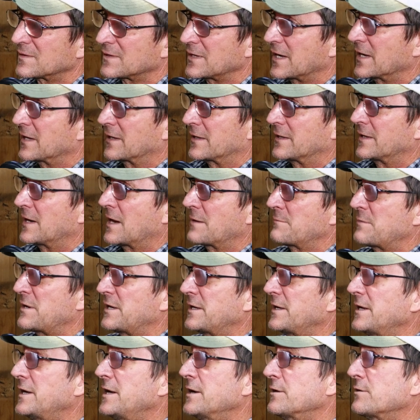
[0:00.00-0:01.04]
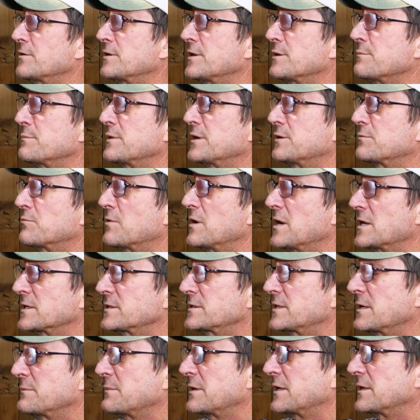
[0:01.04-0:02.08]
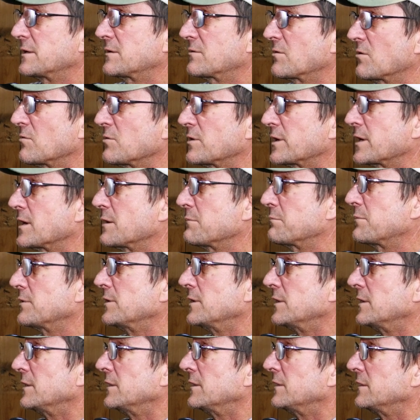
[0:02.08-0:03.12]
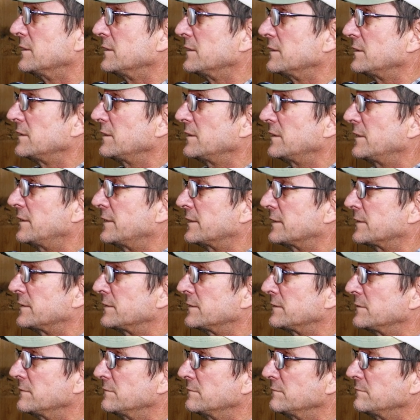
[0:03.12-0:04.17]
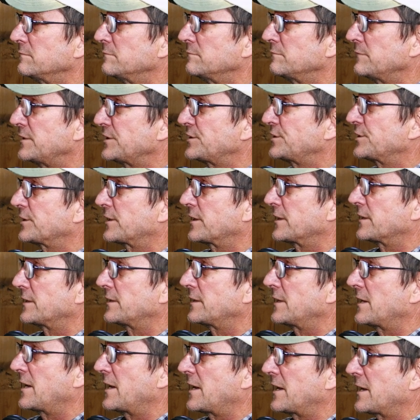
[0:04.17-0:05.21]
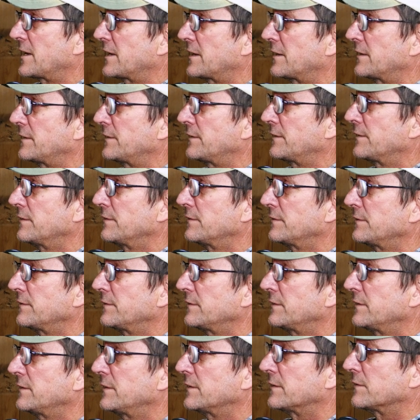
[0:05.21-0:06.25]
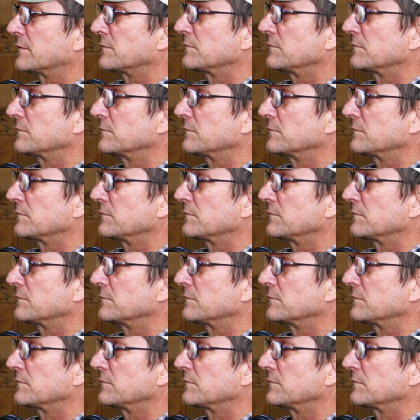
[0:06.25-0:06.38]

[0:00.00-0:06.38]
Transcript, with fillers: Yeah, and I mean, here in the Midwest, I mean, growing up in Michigan, and, you